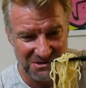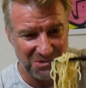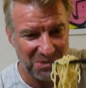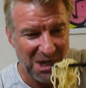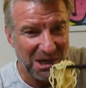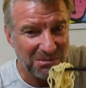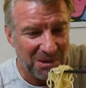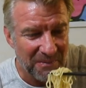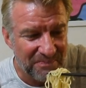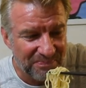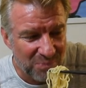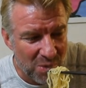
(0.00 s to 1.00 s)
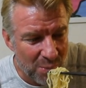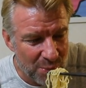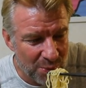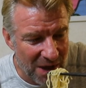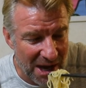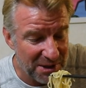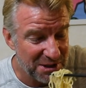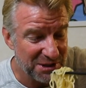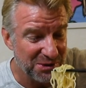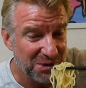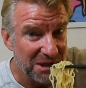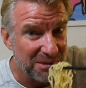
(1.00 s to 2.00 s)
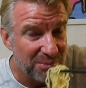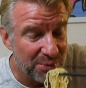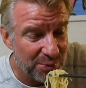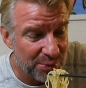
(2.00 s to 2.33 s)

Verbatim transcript: Incredible. How do they do it?